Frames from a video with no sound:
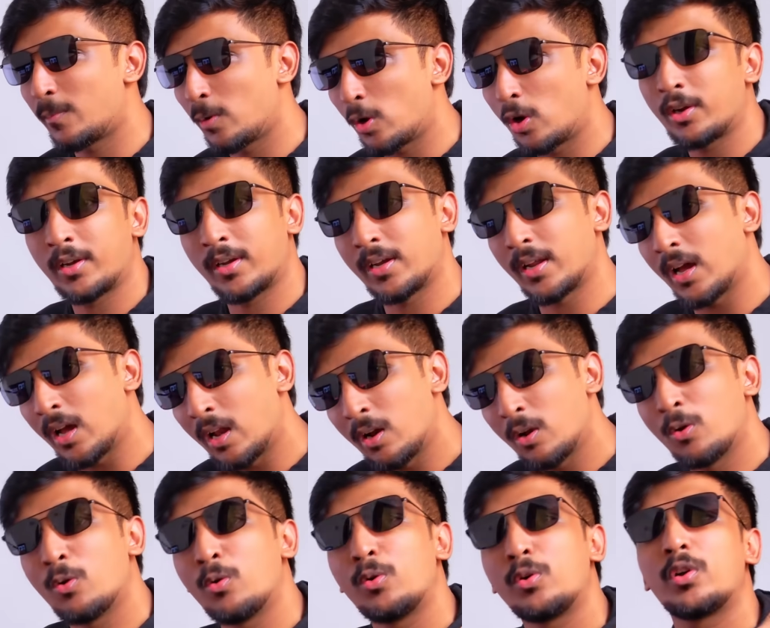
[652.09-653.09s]
I am not
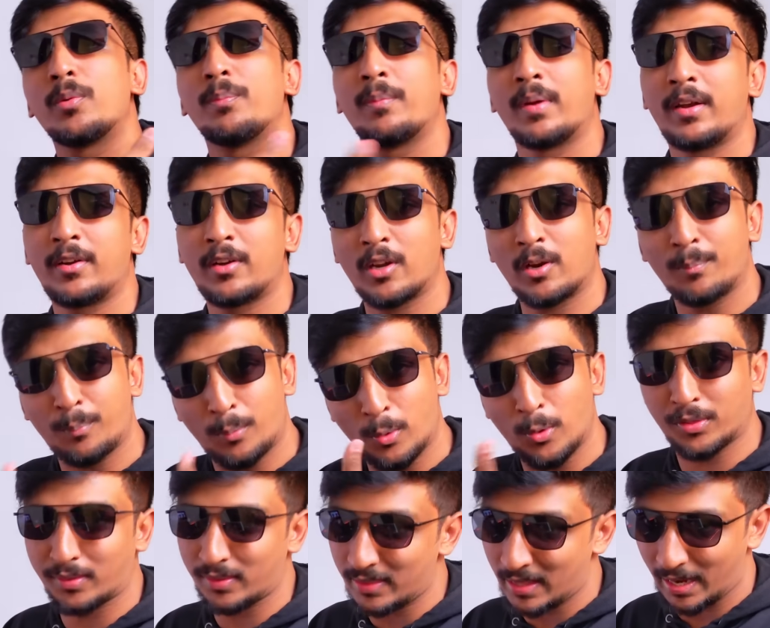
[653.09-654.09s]
allowed to mentor
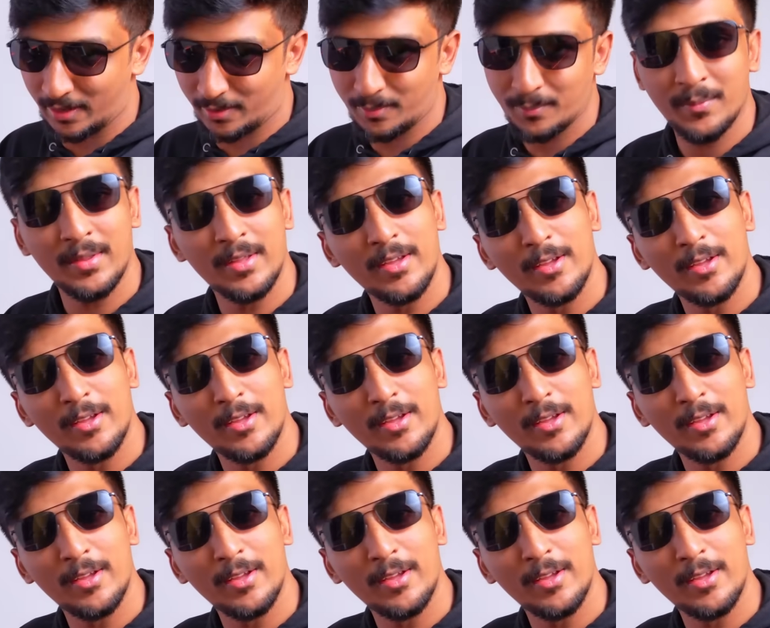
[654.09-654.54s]
post that.